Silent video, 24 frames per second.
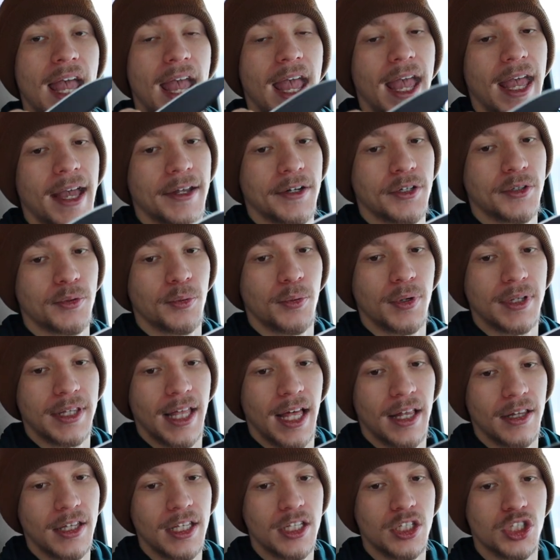And what
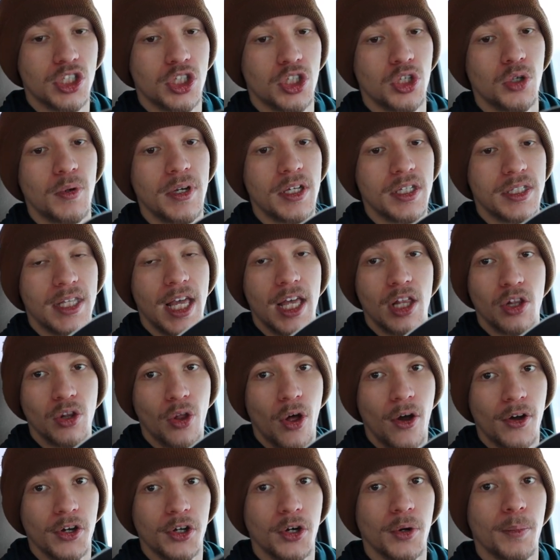that leads to is a
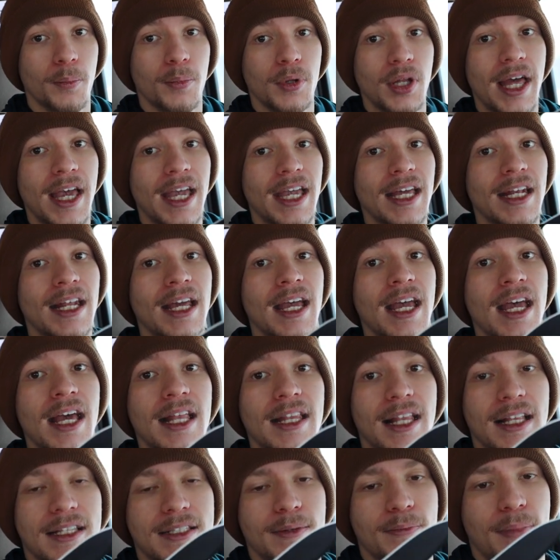longer blade
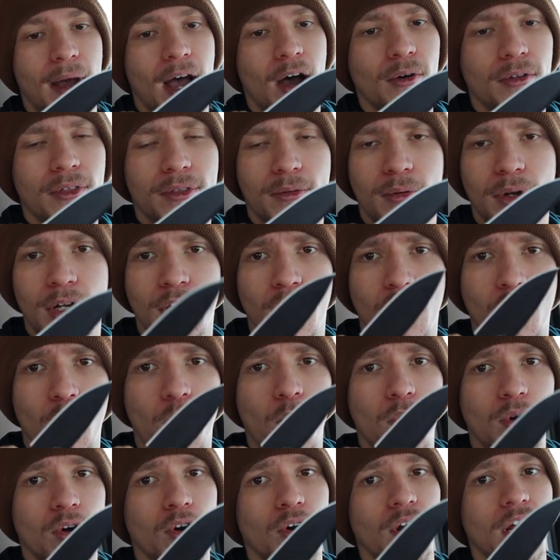that's about three and a
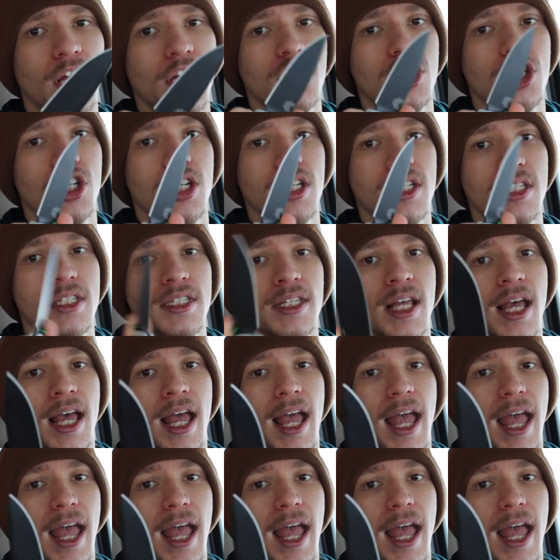quarter inches.